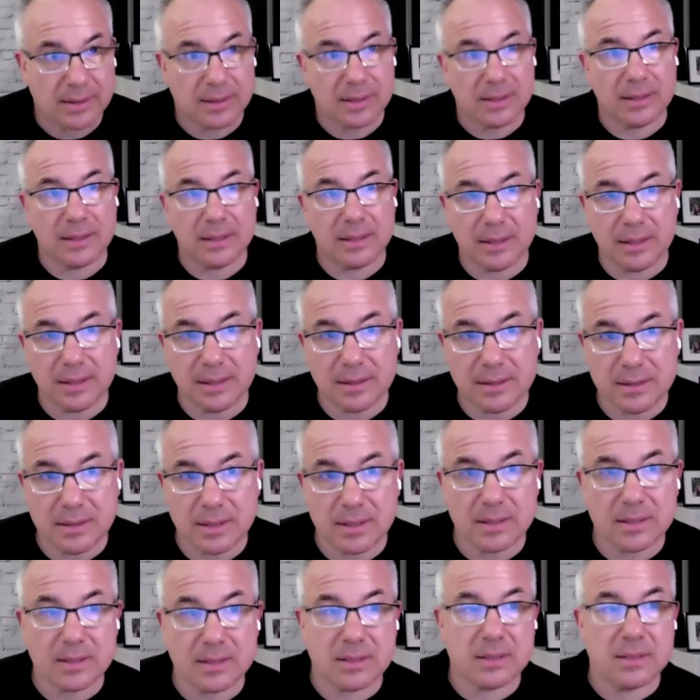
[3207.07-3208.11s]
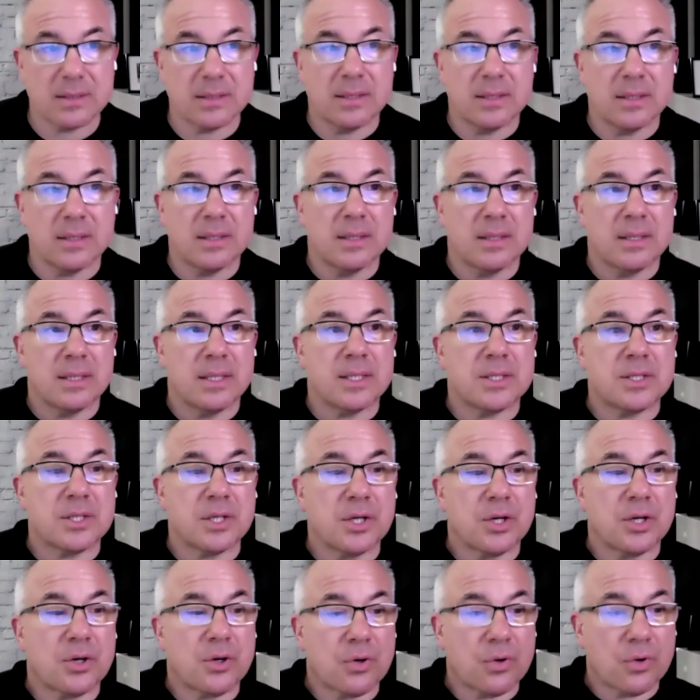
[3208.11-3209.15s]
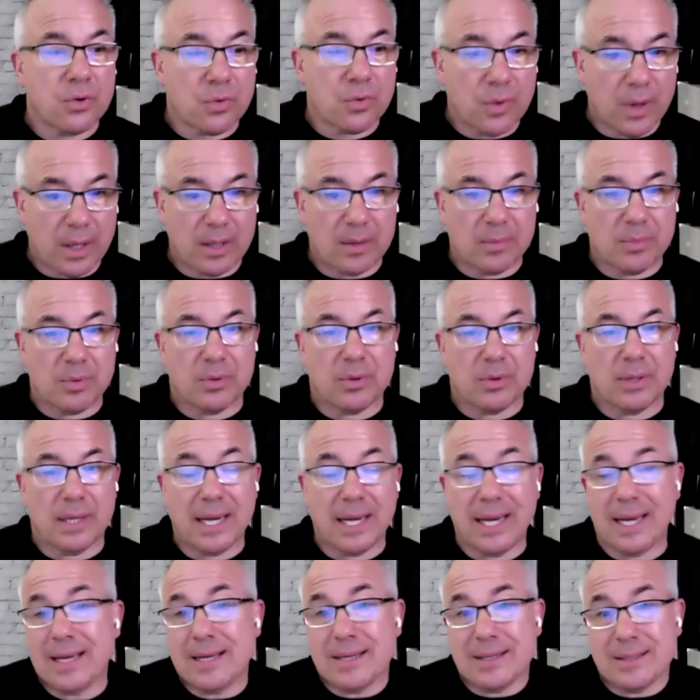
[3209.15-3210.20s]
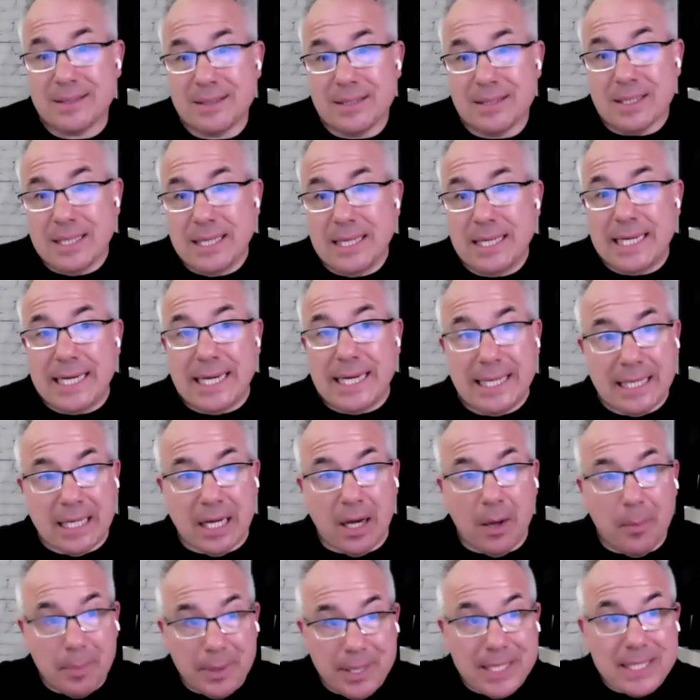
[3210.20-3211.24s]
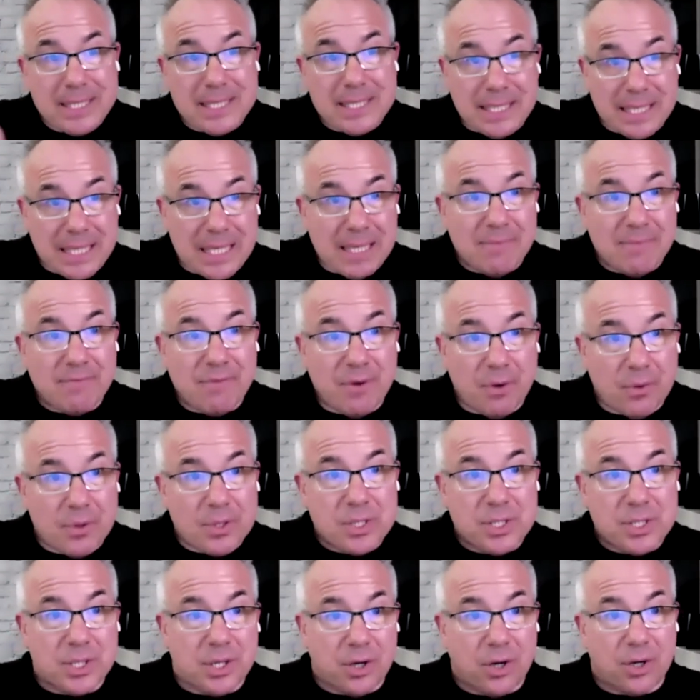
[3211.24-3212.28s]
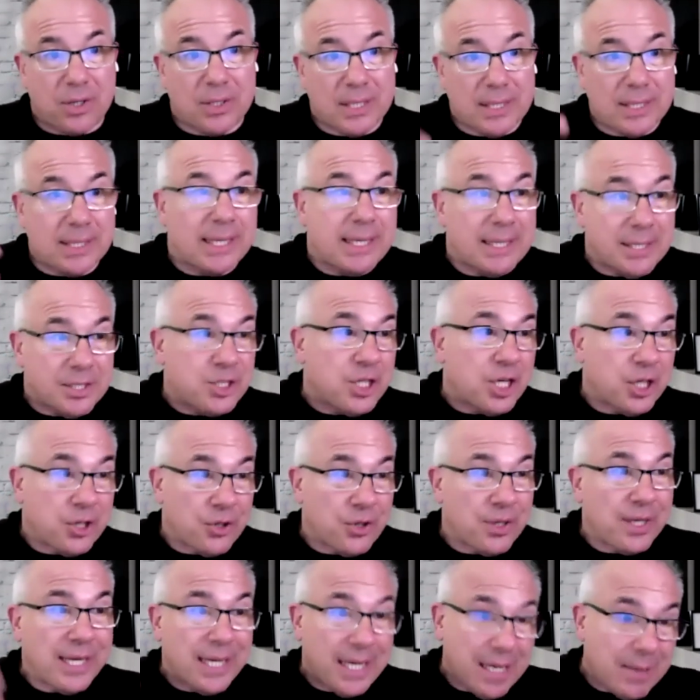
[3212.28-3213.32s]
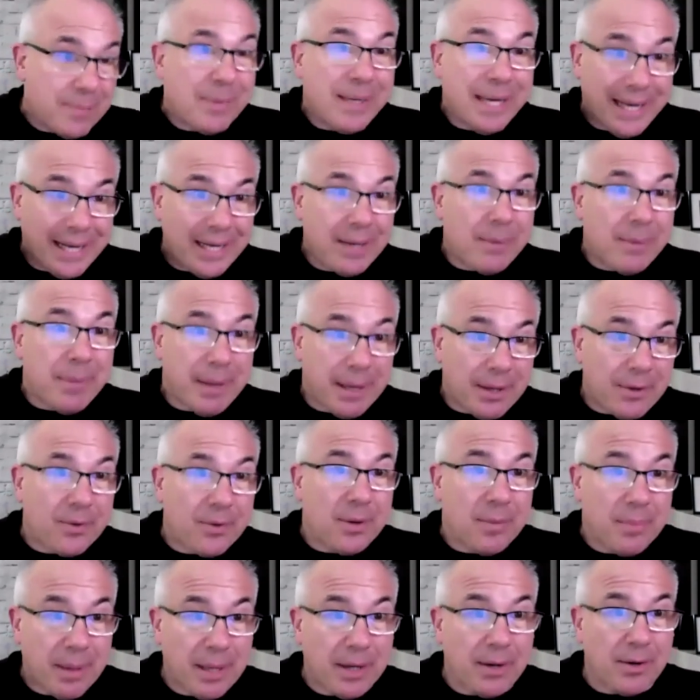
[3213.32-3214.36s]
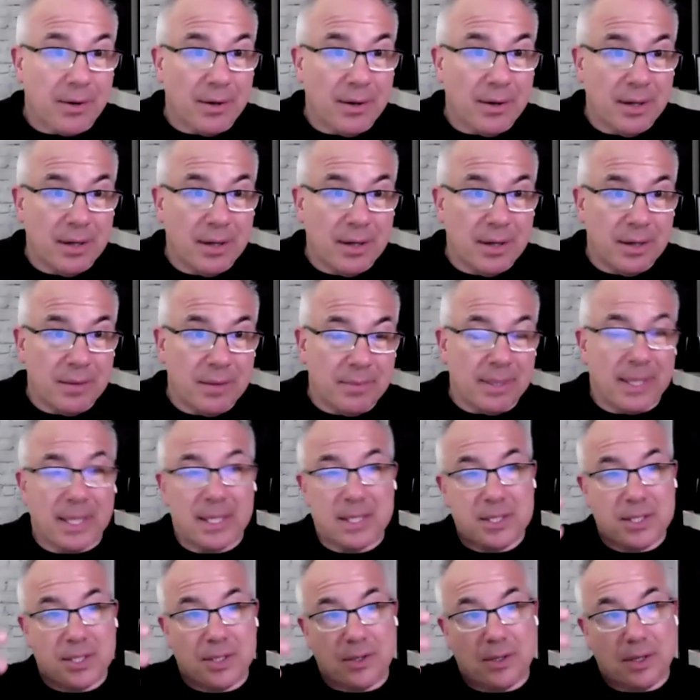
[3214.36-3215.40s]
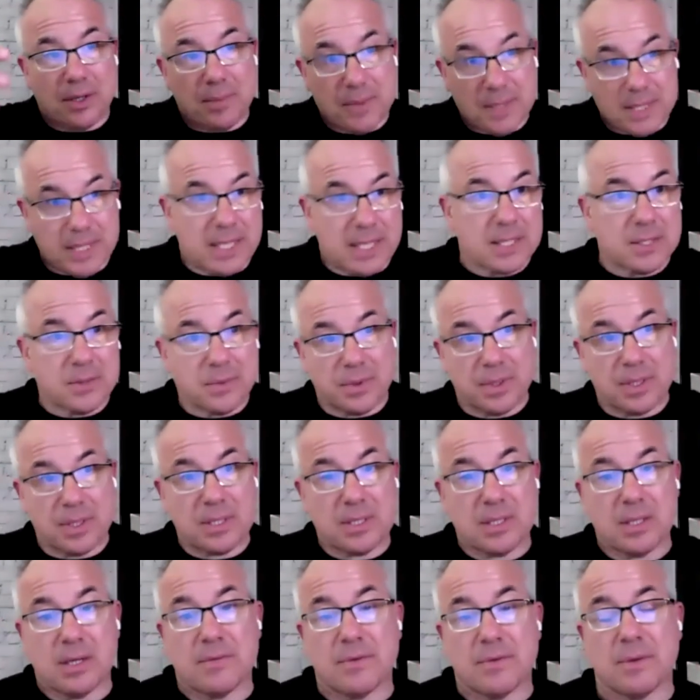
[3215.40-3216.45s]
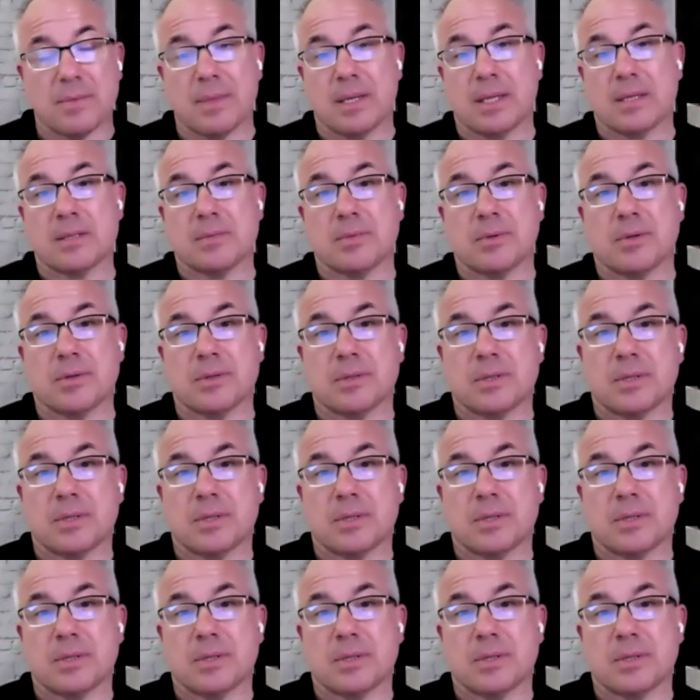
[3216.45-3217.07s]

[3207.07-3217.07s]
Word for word: it, it it's it's it's incredible. And in companies that keep focusing on it, they generally keep getting better and better because they're obsessed with the stuff that matters most.